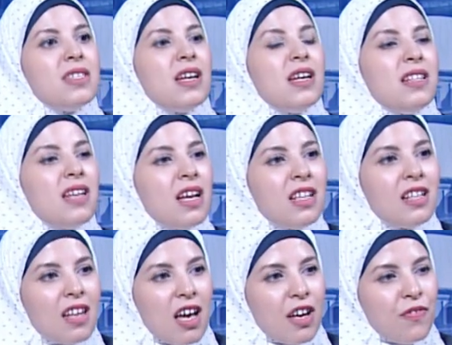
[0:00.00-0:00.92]
their daily
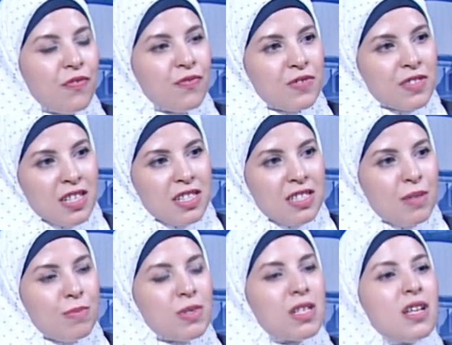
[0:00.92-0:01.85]
life mm.
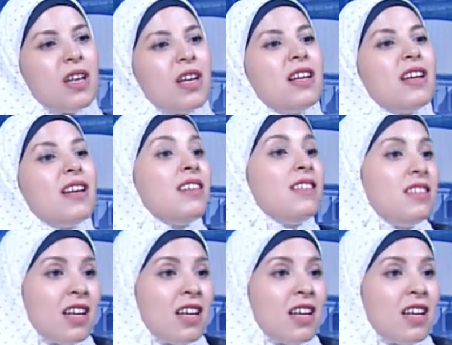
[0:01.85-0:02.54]
system, their traditions,